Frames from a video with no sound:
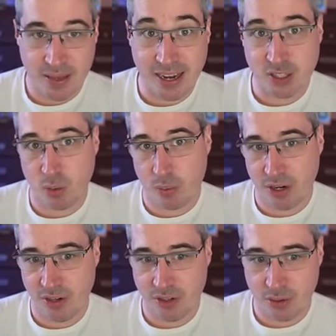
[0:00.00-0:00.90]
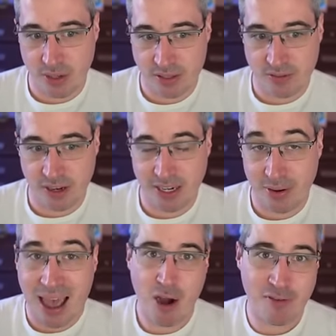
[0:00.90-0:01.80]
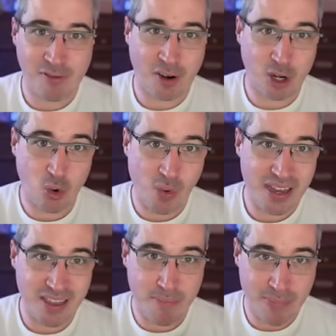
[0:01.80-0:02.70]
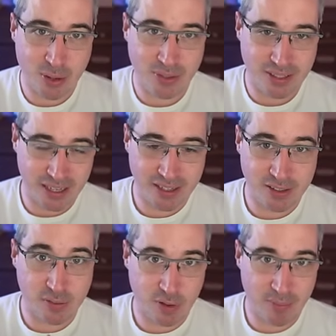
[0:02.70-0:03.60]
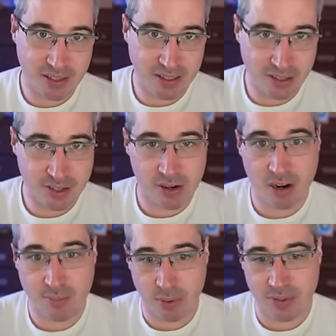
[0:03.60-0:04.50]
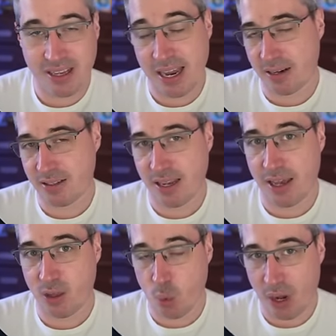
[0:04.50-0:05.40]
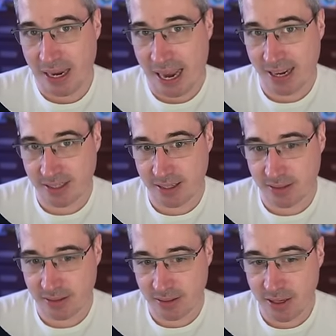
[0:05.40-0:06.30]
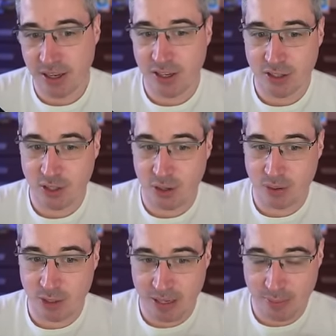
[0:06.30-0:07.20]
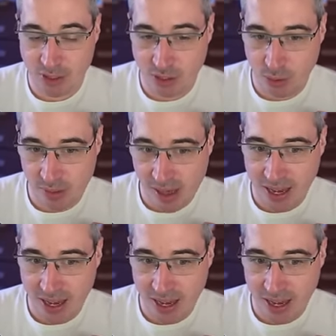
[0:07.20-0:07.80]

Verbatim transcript: Next, what we're going to do is find out how far away the mouse is from the center on both the X and the Y axis. So to be able to do